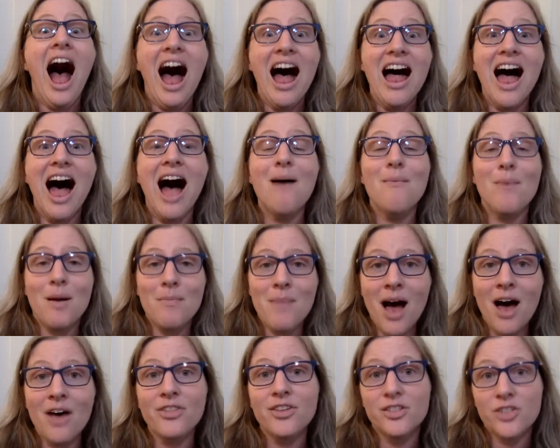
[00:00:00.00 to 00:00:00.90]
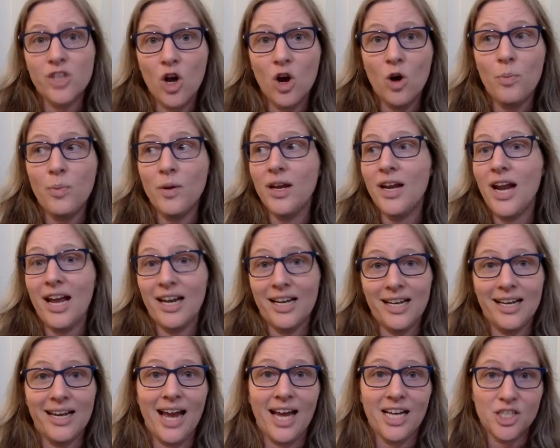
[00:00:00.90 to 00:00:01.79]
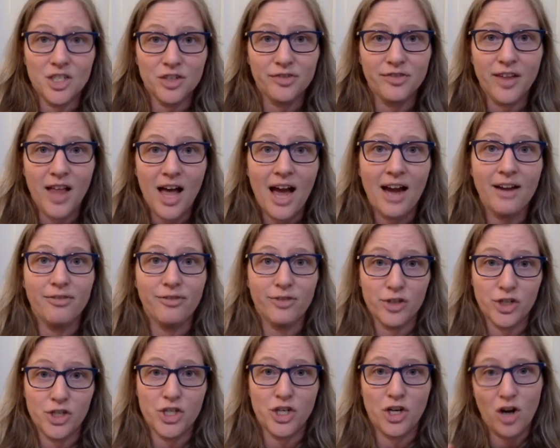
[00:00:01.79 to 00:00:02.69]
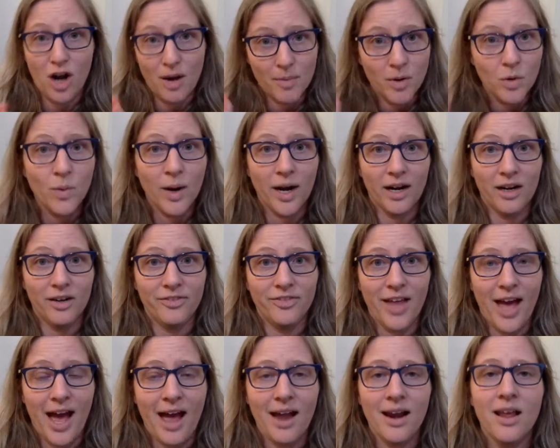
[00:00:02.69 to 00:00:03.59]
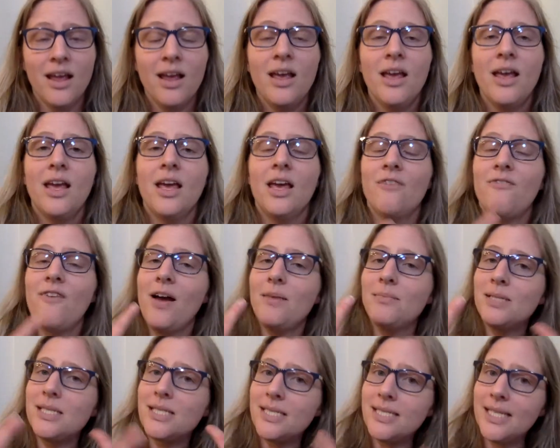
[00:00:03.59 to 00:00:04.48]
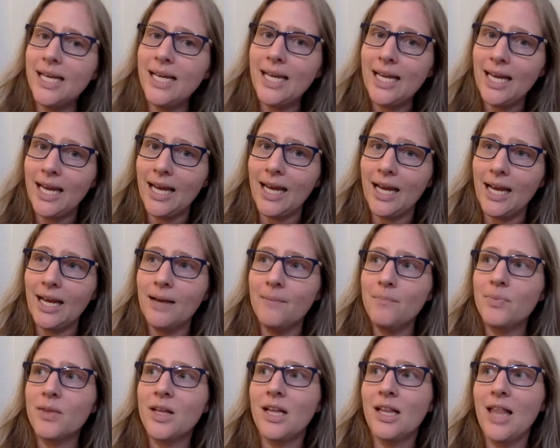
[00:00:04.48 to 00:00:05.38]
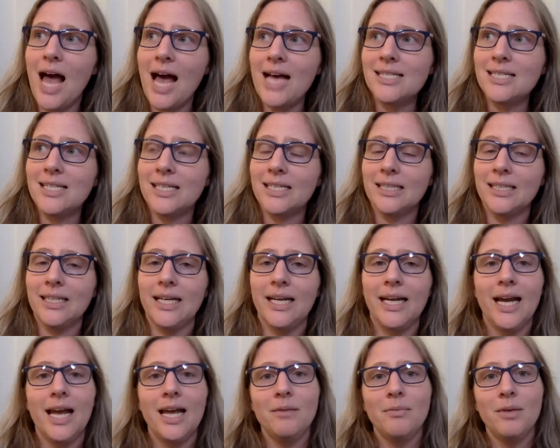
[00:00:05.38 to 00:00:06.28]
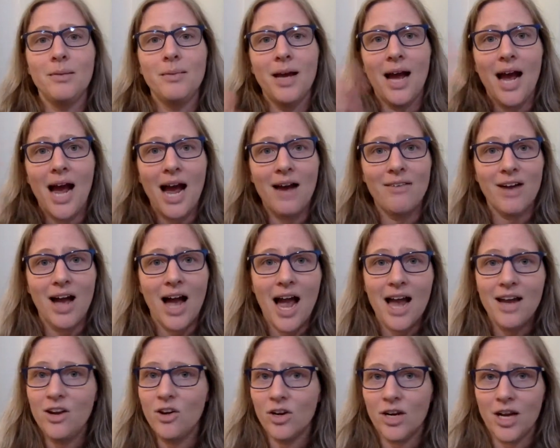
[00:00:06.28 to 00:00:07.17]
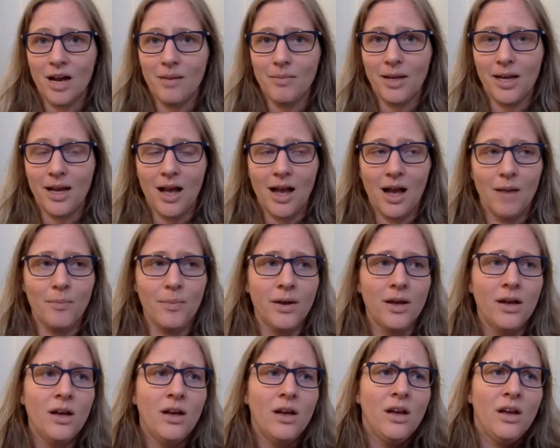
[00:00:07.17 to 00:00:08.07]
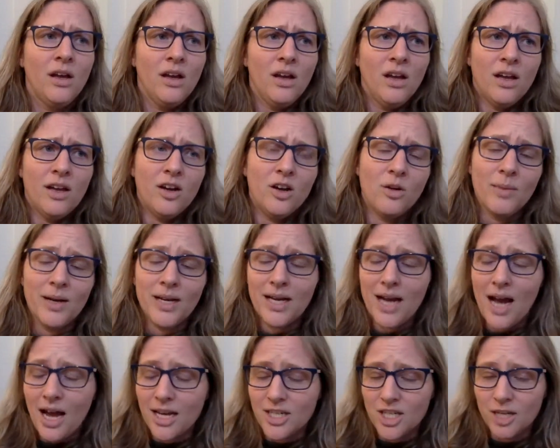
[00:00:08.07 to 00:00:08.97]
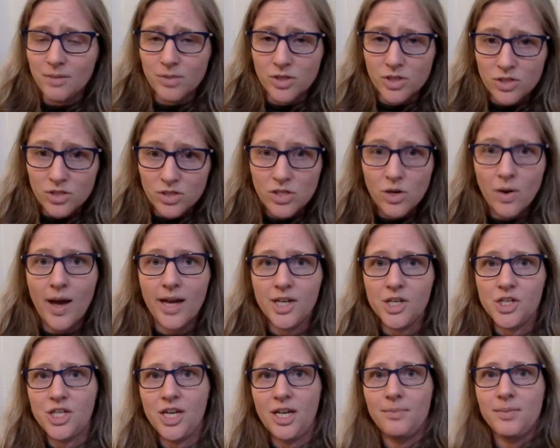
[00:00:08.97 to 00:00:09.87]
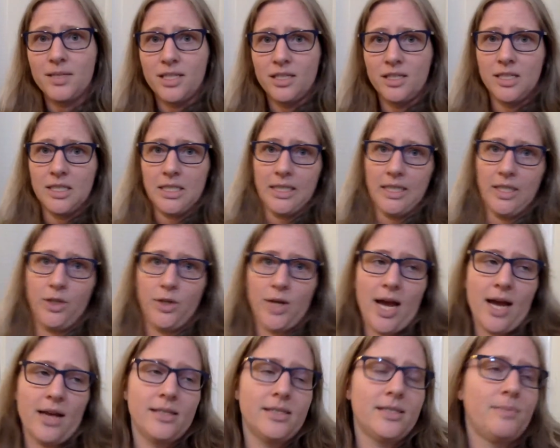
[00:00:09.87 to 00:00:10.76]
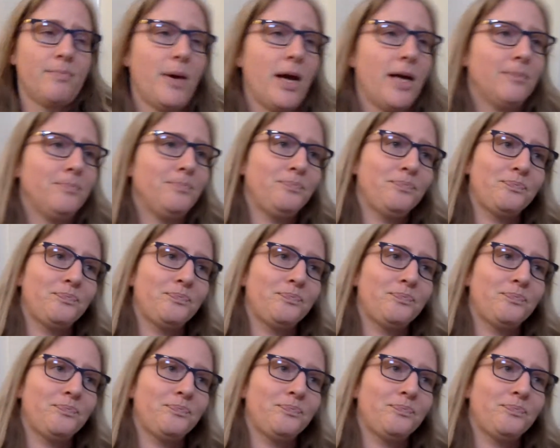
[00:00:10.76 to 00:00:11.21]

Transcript: that my mouth is open, I could catch a fly for sure. I'm aware of that. If I'm singing classically and maybe I have a high note coming up, and oh my gosh, I'm so out of shape, seriously, you guys. But